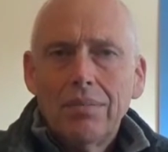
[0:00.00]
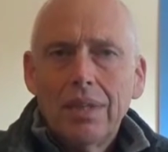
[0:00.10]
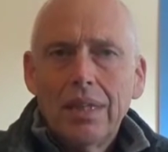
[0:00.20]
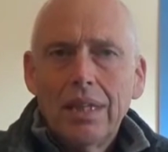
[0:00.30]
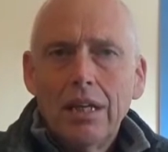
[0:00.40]

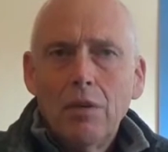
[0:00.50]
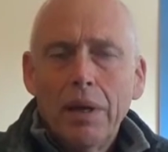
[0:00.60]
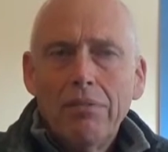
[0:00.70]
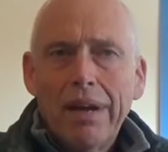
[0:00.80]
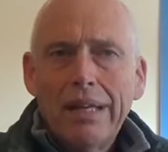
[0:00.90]
the only
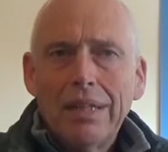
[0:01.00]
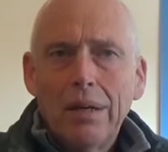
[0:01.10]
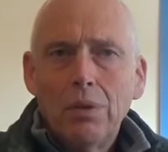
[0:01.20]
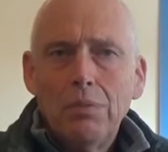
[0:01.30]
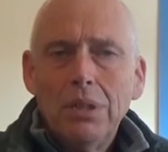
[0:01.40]
way around
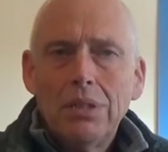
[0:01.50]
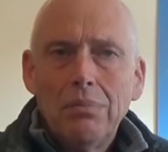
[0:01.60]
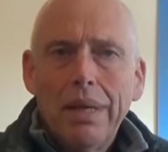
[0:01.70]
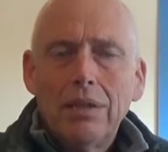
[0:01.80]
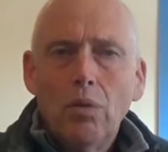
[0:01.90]
that would be to
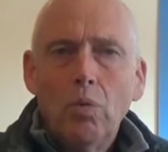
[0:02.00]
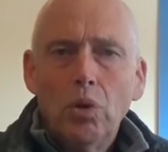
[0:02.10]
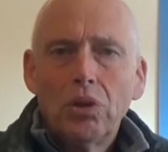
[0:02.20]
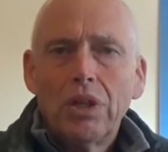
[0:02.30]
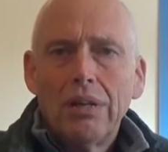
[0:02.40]
make a
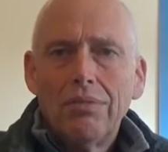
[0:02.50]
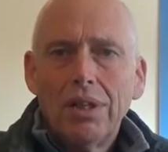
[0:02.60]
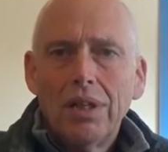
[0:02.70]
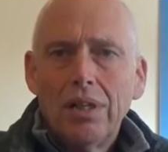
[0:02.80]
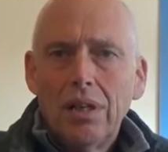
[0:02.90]
wool
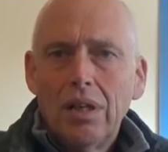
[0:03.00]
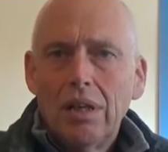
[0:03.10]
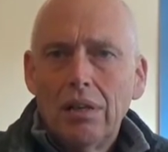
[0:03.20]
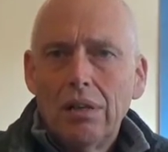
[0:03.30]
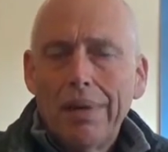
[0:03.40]
cover,
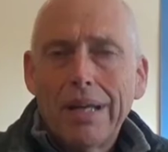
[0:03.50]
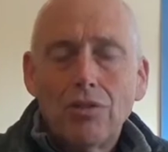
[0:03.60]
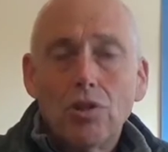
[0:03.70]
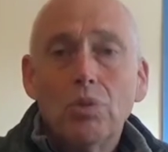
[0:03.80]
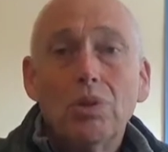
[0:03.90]
a
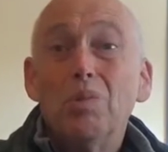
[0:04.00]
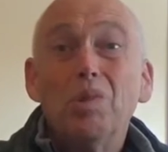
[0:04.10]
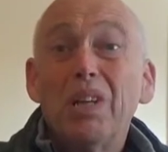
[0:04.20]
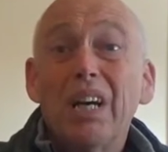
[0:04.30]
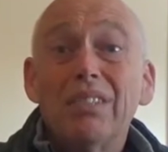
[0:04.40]
mattress with a
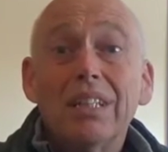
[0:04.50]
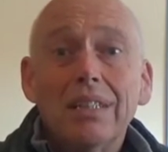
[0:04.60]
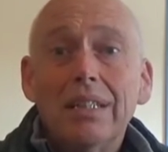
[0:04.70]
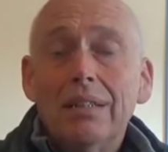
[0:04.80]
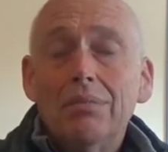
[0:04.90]
wool cover.
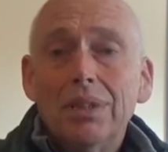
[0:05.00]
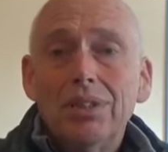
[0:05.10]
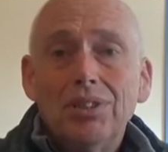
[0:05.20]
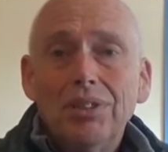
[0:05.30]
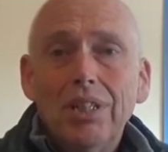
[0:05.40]
But
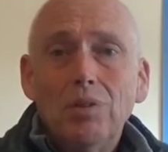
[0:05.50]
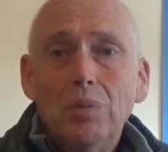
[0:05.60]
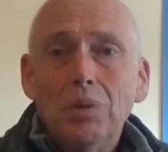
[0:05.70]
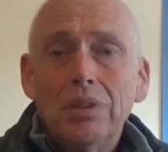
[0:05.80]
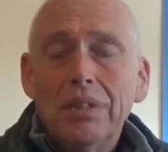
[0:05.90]
as you know,
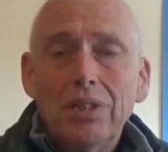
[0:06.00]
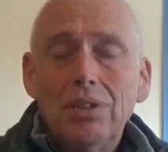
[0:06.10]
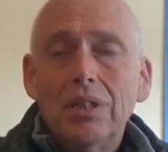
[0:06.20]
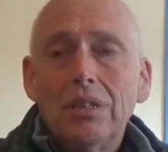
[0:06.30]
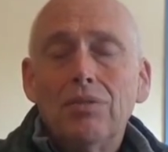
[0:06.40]
wool, unless
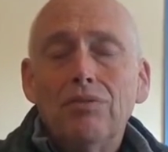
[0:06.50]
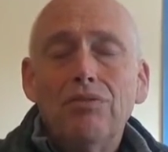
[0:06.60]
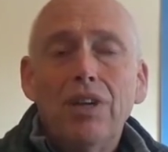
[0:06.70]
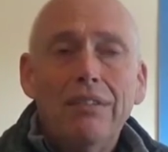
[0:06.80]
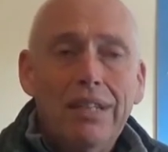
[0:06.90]
you go for
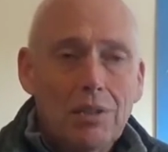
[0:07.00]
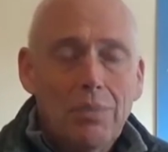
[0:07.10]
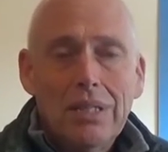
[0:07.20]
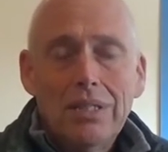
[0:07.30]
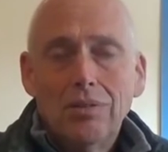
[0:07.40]
very
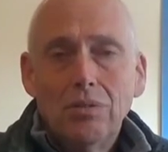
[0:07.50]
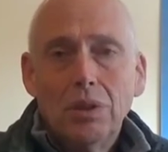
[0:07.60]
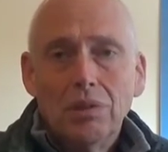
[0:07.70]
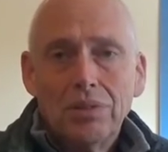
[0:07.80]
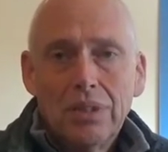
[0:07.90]
expensive
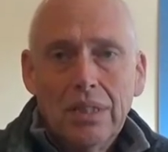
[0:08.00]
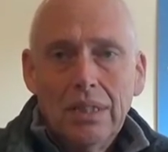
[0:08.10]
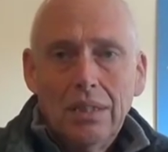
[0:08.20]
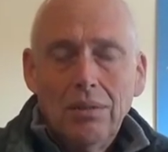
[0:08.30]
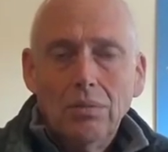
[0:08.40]

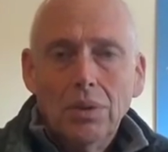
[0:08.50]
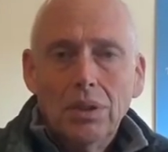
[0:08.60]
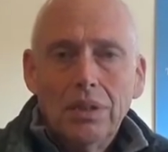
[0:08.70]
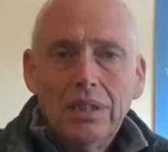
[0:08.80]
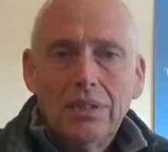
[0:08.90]

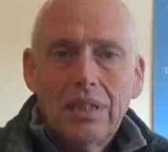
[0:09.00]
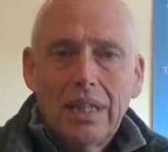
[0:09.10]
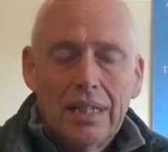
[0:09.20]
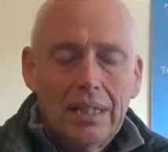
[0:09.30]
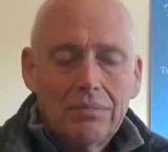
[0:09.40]
wool is
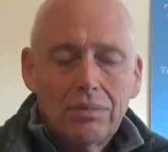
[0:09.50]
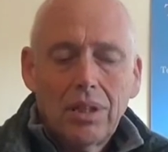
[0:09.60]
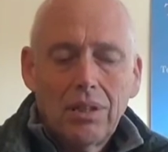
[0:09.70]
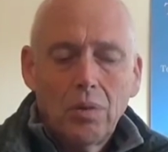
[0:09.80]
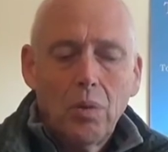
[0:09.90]

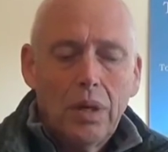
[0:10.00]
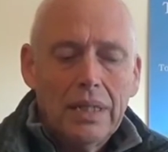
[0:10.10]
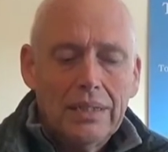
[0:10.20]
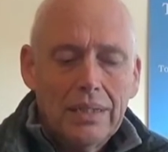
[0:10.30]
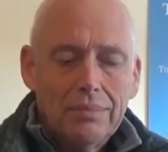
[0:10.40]

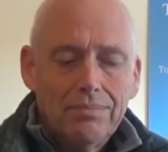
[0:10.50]
quite